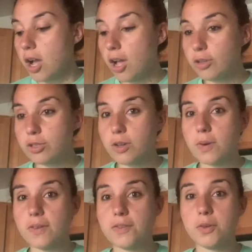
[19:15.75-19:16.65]
Also,
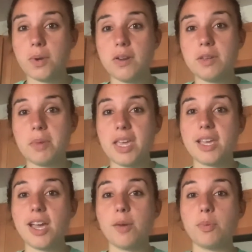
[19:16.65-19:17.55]
if you're wearing
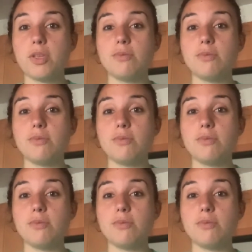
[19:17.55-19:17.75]
makeup,